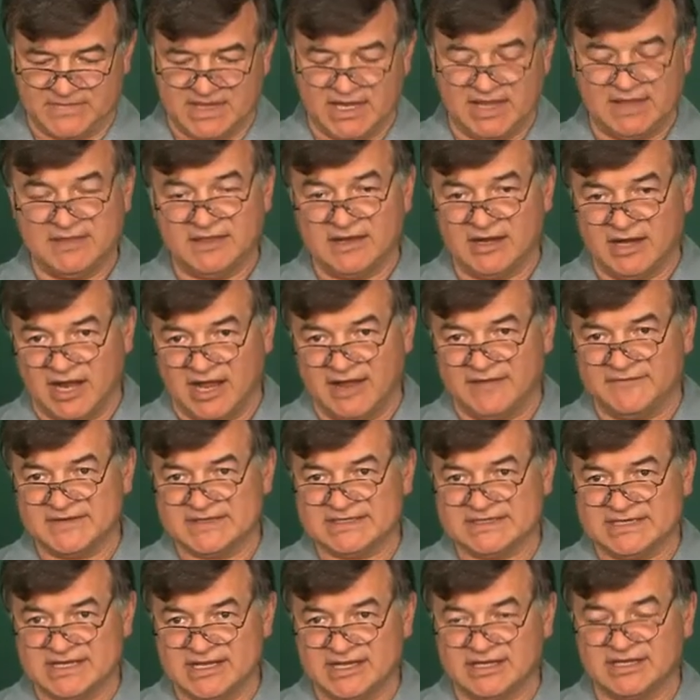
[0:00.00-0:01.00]
And then
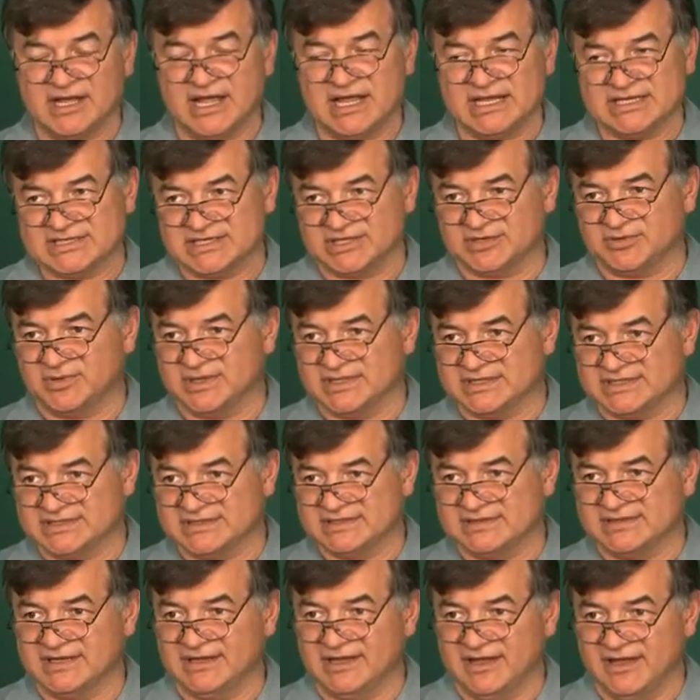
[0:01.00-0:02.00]
obviously a
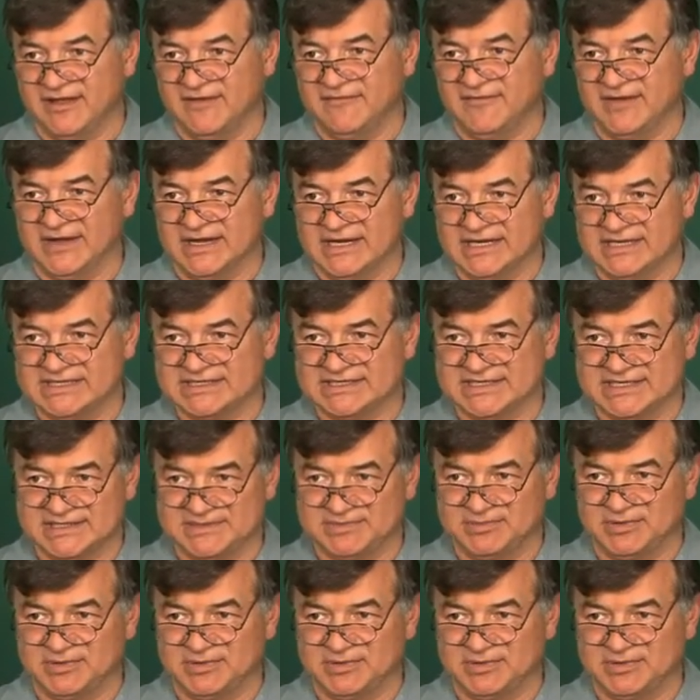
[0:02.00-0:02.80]
consequence of any disease